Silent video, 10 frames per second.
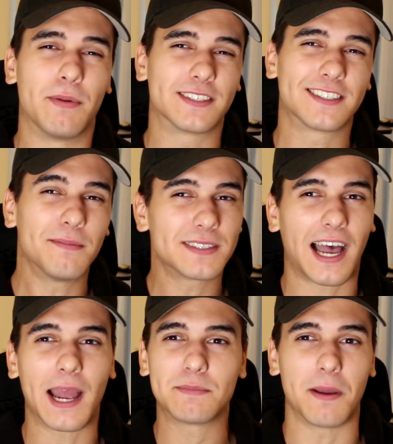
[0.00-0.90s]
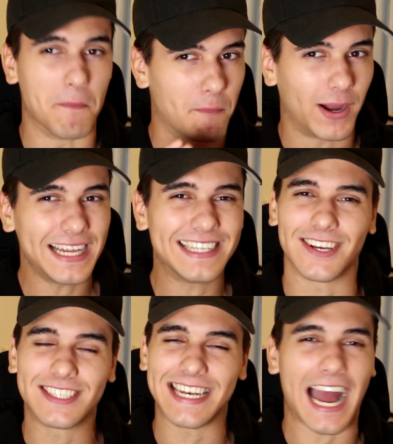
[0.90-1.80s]
But sometimes money
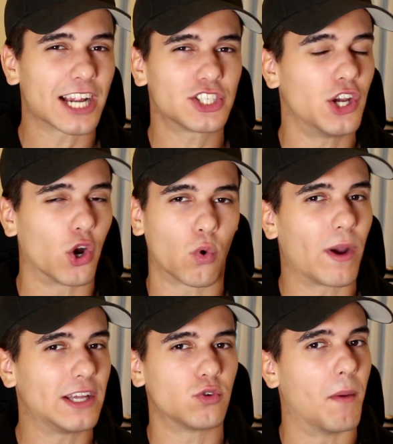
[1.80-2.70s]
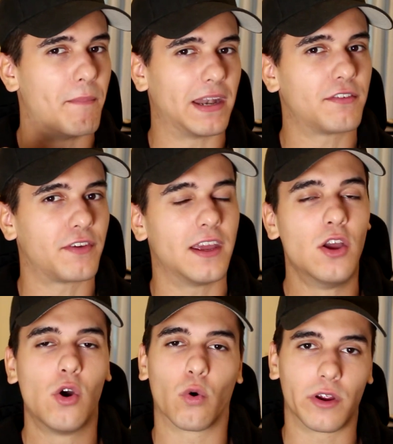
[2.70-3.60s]
doesn't actually equate to a benefit
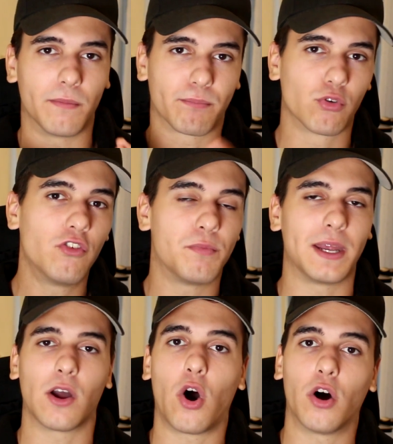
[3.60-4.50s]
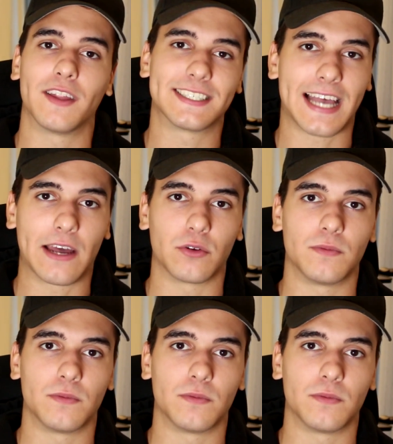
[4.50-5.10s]
or an improvement on the saddle.